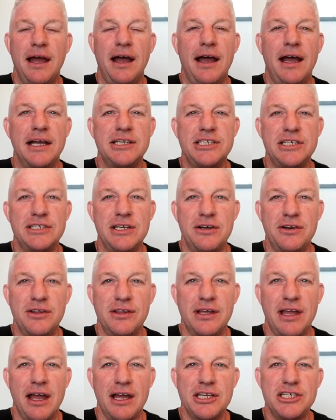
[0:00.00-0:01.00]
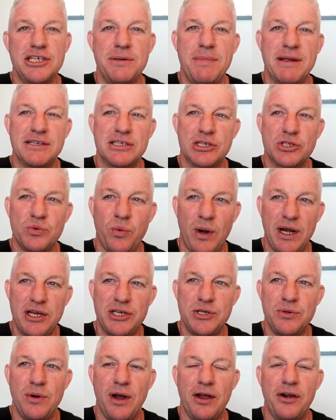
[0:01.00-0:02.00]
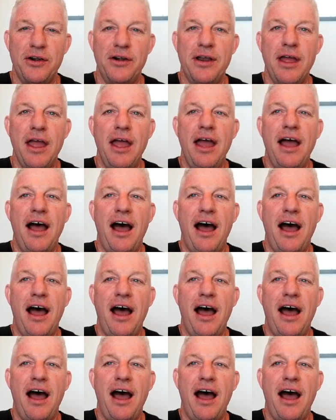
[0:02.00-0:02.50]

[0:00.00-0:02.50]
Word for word: Uh, she's under the gun. She makes it twenty-two hundred.